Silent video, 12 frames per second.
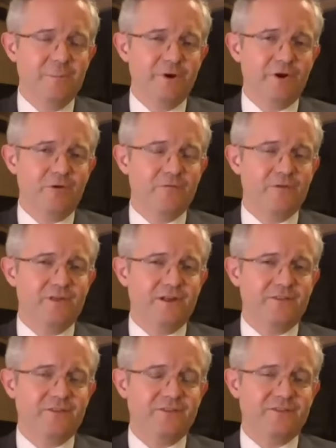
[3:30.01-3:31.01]
but often
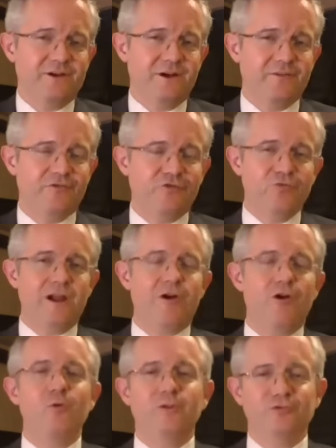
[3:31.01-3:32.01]
that's uh, too
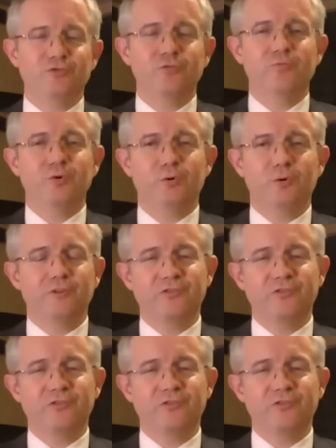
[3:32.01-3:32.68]
narrow and too broad.